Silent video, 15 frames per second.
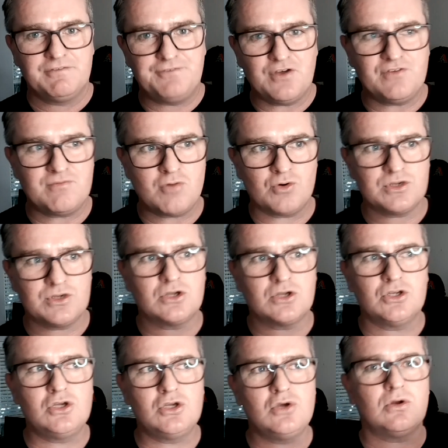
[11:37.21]
Furthermore, you
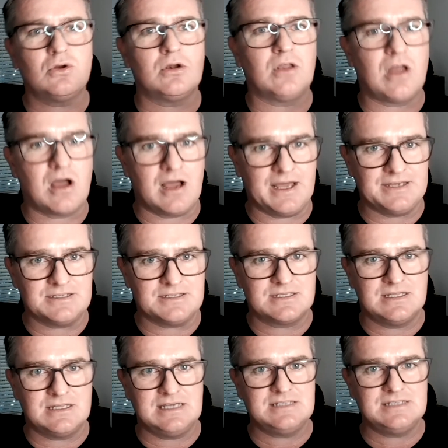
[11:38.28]
could utilize
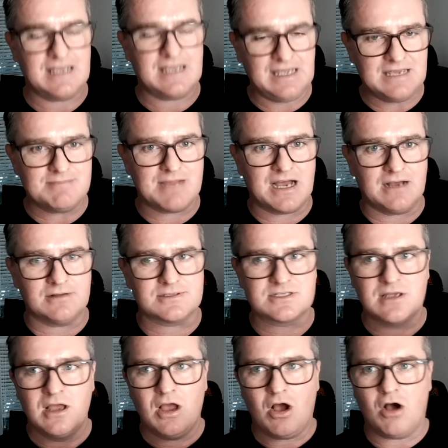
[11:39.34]
these emails
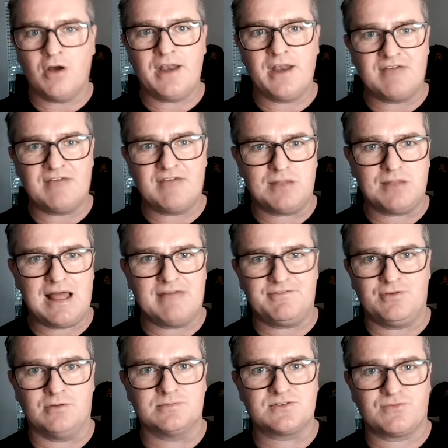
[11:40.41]
on other
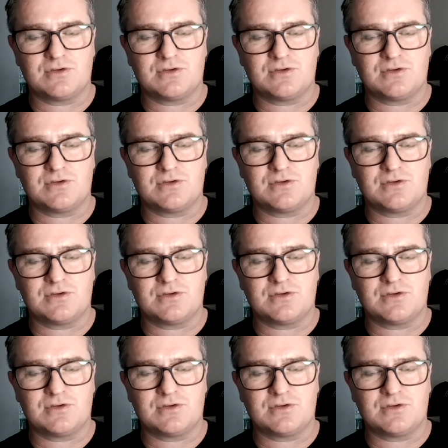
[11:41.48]
platforms.